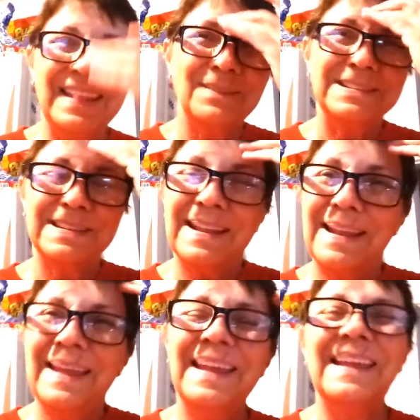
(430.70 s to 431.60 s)
that was
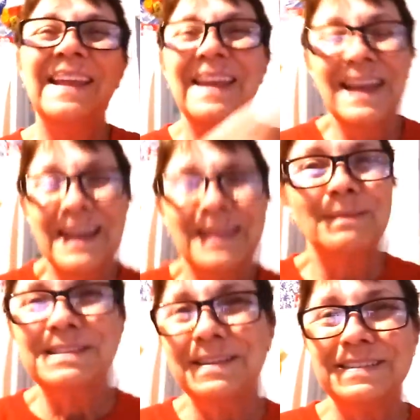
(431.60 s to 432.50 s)

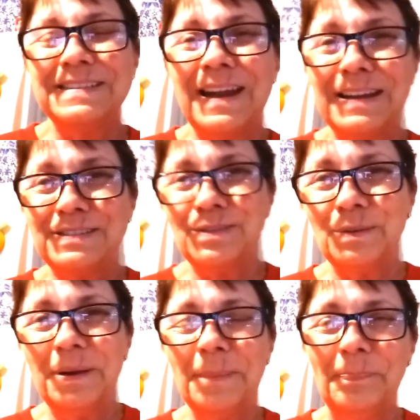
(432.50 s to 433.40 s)
a
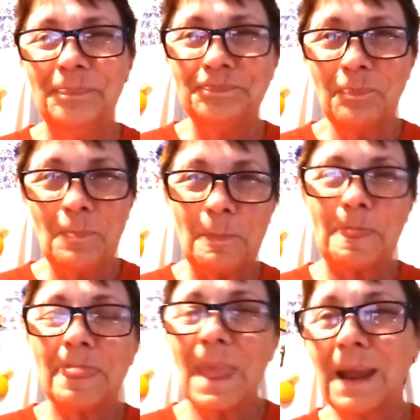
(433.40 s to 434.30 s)
disaster.
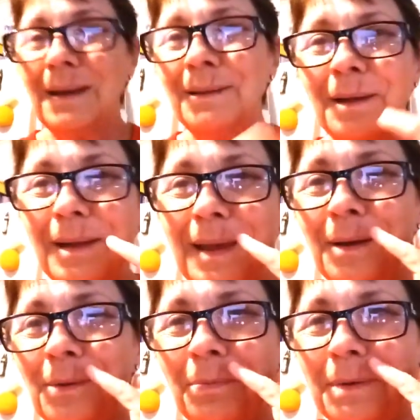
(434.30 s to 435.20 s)
Look,
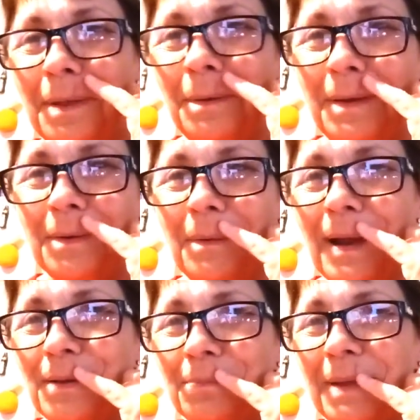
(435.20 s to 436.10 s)
here's where Tully
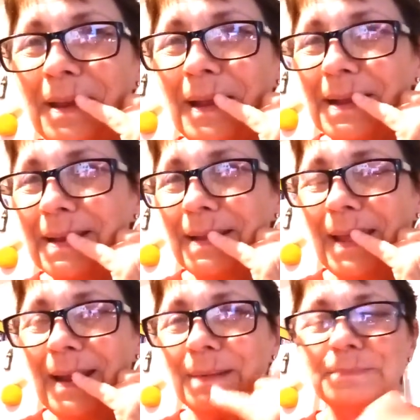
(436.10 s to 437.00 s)
scratched me. See
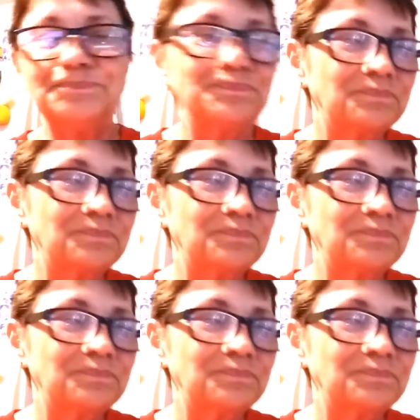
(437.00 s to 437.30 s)
that?